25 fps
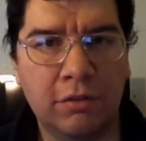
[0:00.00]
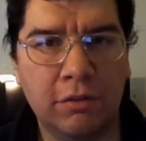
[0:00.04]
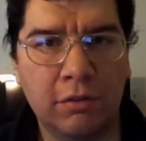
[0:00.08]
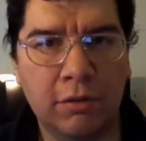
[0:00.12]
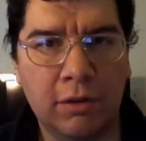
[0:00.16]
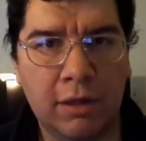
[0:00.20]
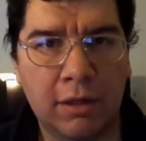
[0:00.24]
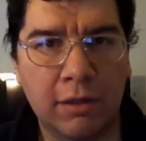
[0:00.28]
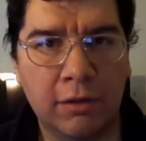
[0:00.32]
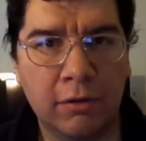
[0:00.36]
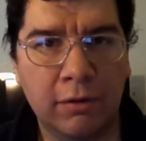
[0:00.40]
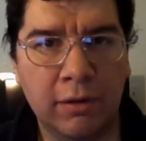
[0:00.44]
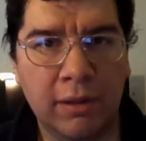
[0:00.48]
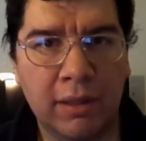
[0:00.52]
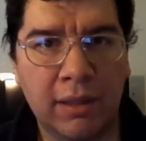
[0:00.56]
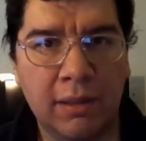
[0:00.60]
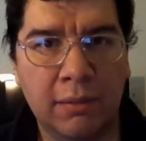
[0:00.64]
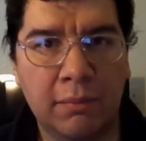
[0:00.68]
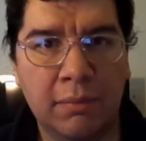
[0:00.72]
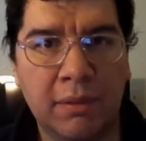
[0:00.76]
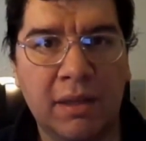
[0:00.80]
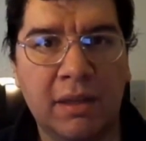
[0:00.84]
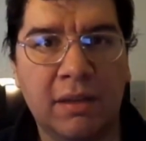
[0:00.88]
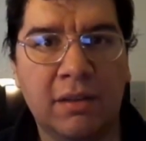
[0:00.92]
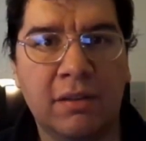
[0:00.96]
to honor
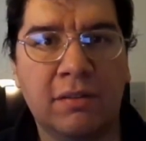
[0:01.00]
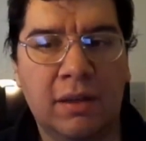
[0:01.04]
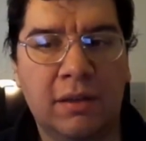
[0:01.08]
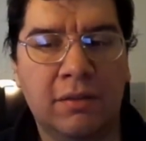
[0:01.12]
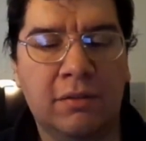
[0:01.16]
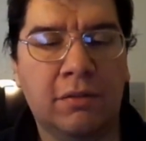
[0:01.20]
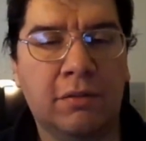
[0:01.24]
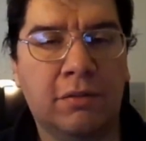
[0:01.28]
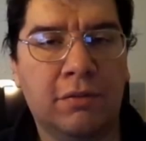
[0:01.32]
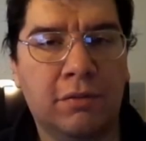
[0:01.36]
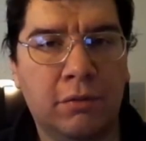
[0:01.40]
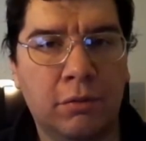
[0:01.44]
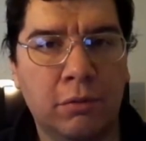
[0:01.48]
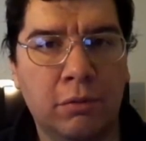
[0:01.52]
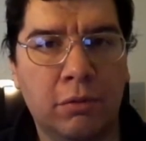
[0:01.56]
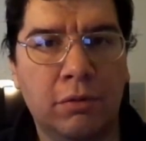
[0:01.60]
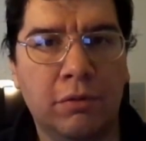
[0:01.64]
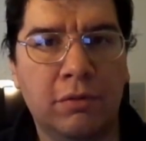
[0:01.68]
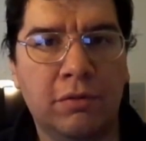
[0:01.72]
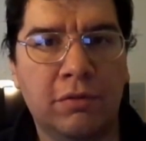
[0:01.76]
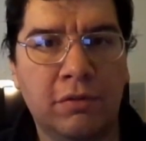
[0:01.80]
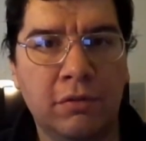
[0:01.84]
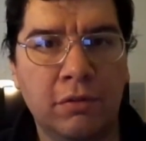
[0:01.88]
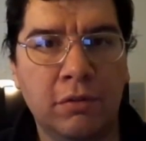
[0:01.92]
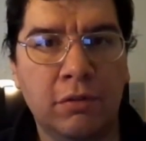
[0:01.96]
him as, as the
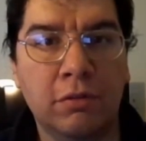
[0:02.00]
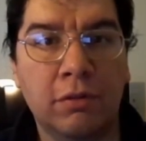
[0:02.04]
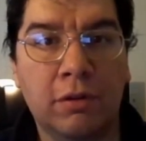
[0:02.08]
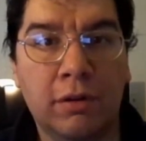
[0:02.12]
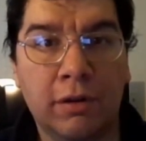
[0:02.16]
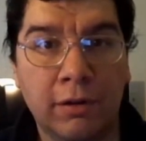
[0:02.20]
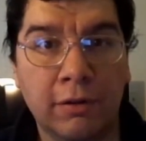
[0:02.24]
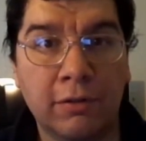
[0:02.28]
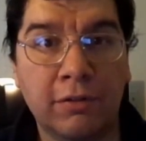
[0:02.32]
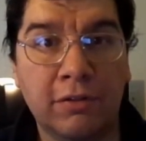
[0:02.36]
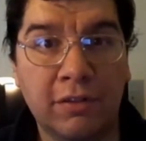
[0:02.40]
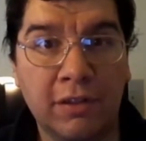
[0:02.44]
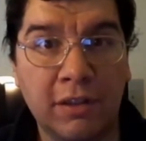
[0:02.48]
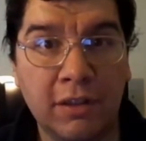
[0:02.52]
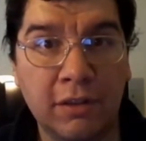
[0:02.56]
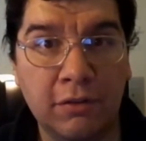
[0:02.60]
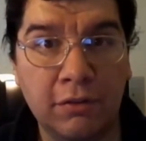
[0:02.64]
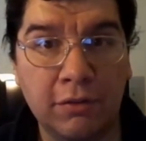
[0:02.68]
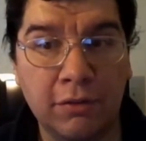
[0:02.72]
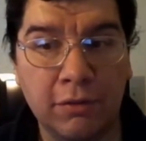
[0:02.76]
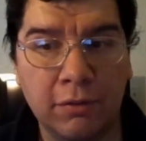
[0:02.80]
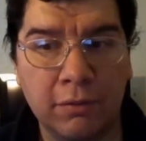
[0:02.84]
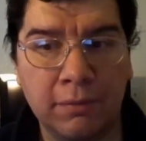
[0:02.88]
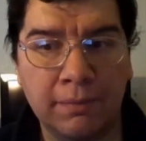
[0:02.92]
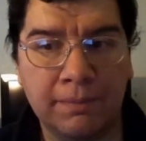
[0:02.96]
school's new art
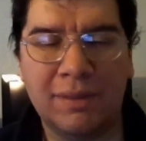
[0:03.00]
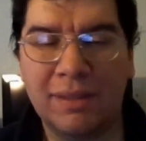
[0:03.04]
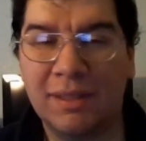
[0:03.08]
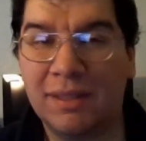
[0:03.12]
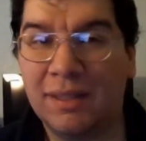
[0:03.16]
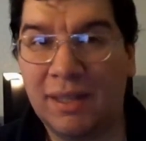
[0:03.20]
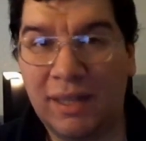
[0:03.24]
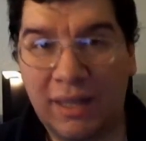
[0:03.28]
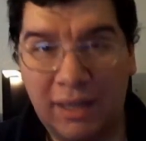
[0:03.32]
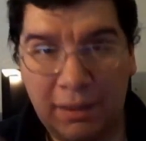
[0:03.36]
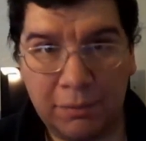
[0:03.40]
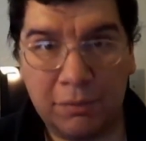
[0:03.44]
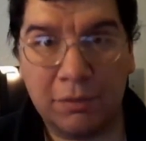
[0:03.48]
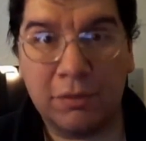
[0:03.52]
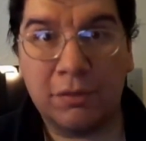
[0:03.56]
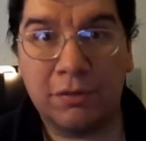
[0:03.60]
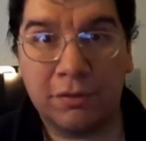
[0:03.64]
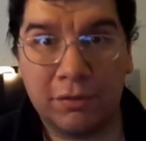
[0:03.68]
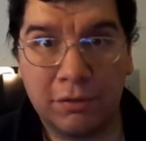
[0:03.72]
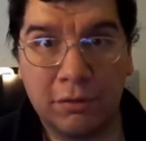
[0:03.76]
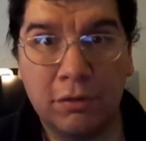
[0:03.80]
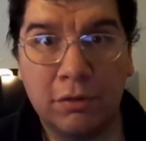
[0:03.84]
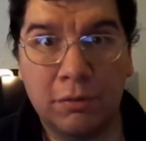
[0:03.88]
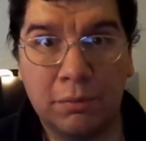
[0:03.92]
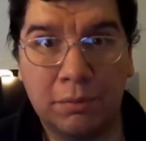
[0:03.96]
teacher you know, after
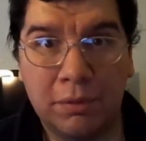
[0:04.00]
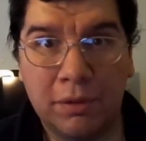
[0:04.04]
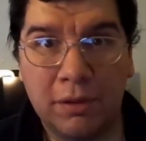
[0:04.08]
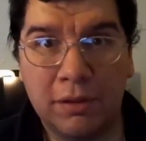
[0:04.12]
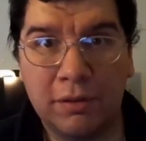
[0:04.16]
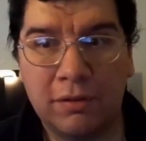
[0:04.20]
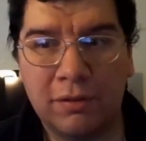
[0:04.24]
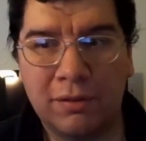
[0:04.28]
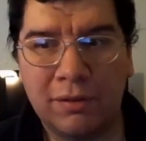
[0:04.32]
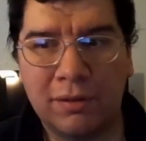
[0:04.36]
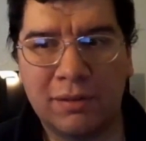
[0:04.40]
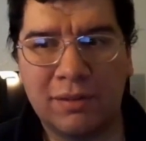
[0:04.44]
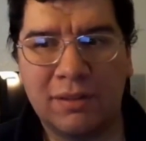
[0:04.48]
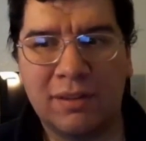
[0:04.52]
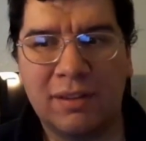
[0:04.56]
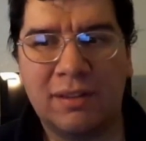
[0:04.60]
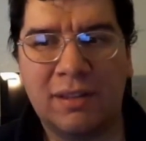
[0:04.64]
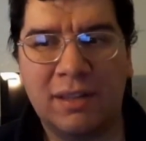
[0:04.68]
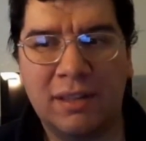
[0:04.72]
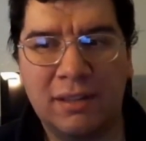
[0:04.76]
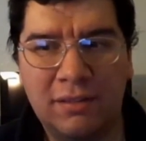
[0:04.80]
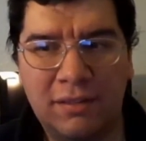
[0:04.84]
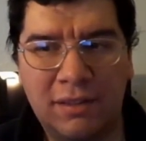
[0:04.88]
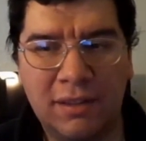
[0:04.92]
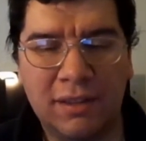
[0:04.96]
the school project
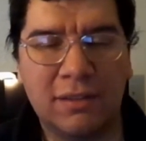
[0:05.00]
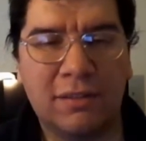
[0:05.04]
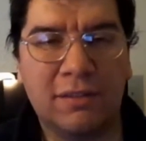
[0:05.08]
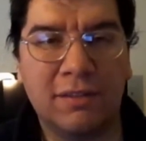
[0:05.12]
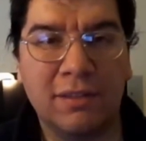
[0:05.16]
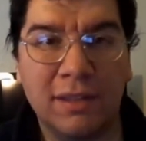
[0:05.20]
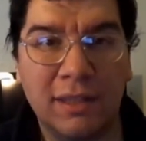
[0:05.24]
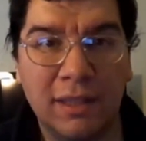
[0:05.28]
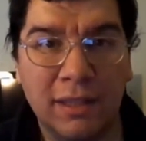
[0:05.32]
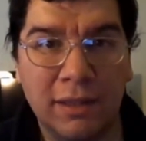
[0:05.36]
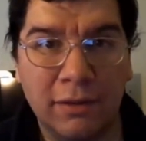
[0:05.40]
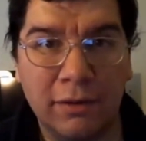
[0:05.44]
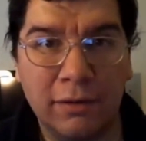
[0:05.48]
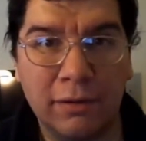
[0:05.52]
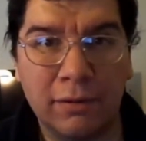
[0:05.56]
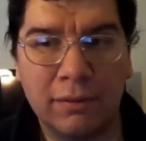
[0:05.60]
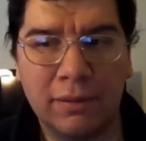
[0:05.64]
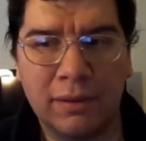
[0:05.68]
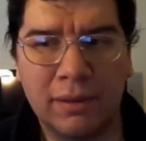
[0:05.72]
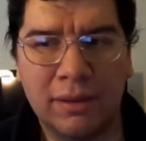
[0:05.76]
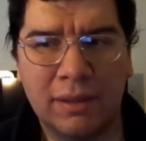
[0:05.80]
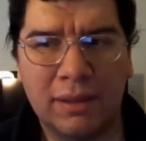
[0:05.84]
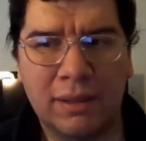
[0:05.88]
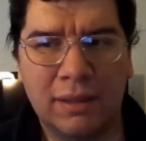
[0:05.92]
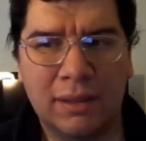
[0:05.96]
that they did together.